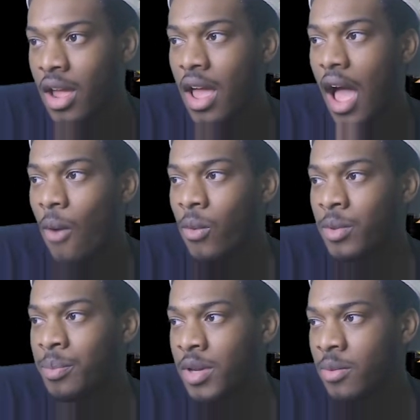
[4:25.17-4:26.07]
I
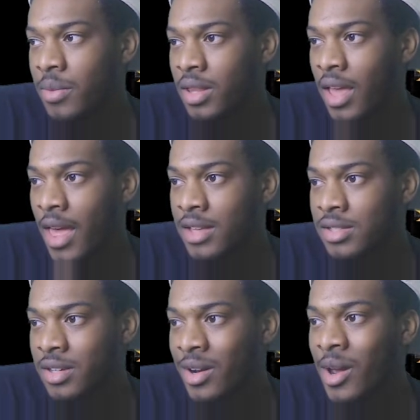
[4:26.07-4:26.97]
would put him in the S
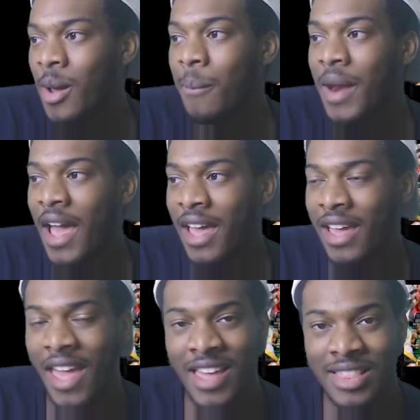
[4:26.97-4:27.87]
tier, but I
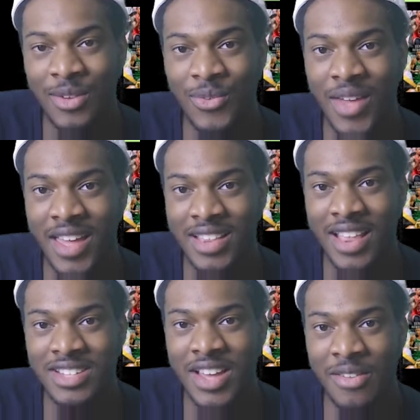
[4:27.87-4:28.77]
hate the fact
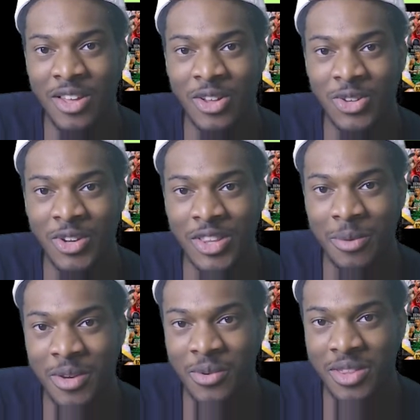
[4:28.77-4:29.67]
that you have to go through
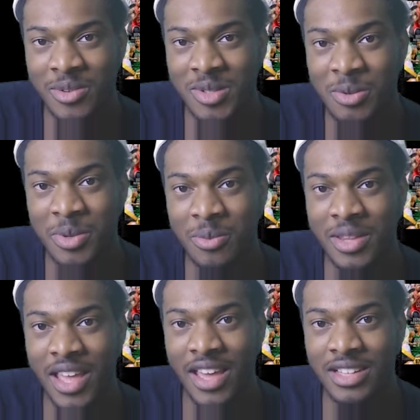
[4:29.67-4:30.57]
Unlimited with him, so I'm gonna put him in
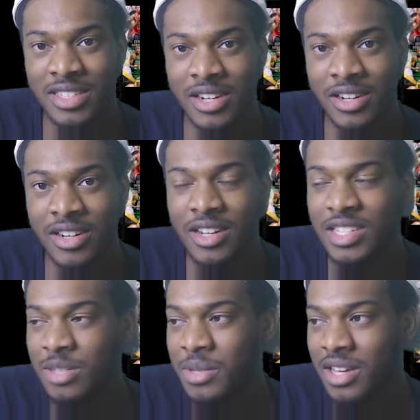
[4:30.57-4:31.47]
the A tier,
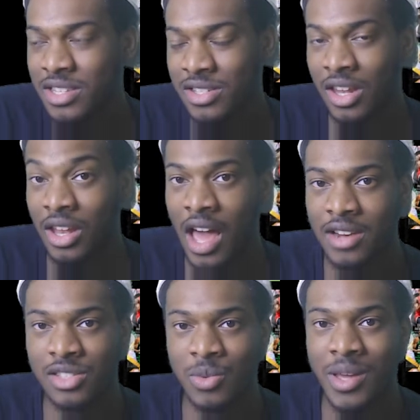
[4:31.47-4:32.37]
just because there's a lot
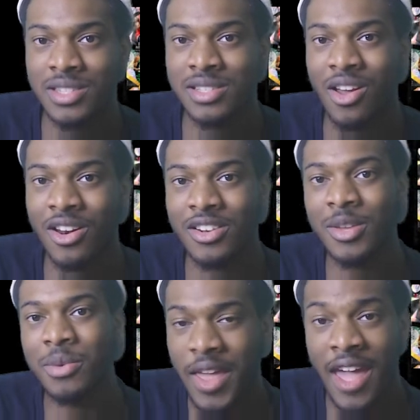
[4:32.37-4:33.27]
of sweats on
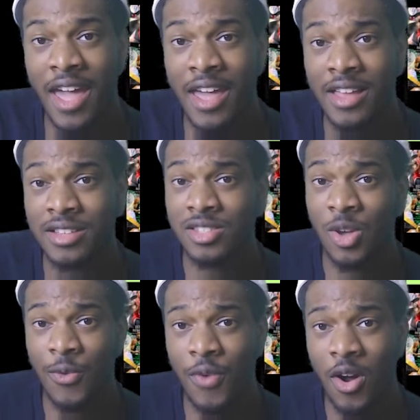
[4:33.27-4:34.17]
Unlimited, and
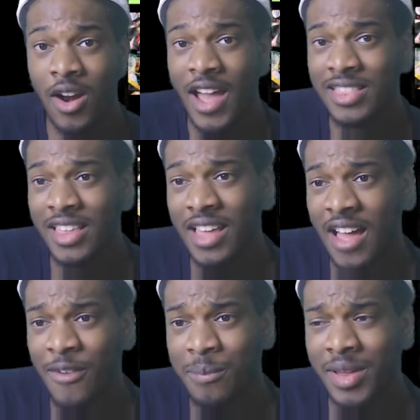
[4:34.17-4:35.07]
so far, I think
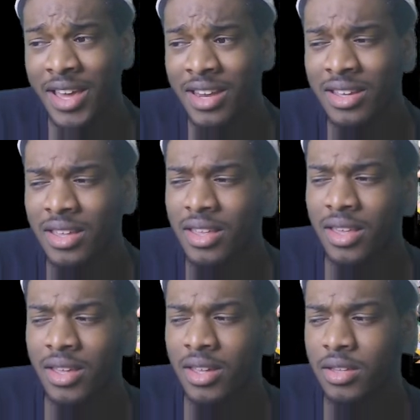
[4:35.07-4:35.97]
I've played
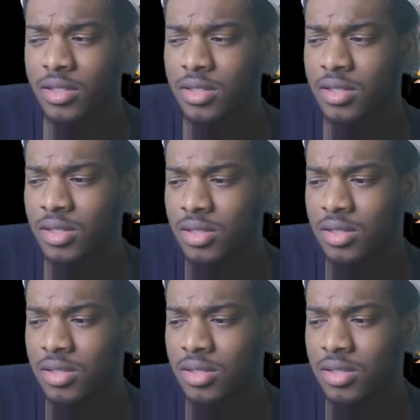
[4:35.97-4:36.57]
against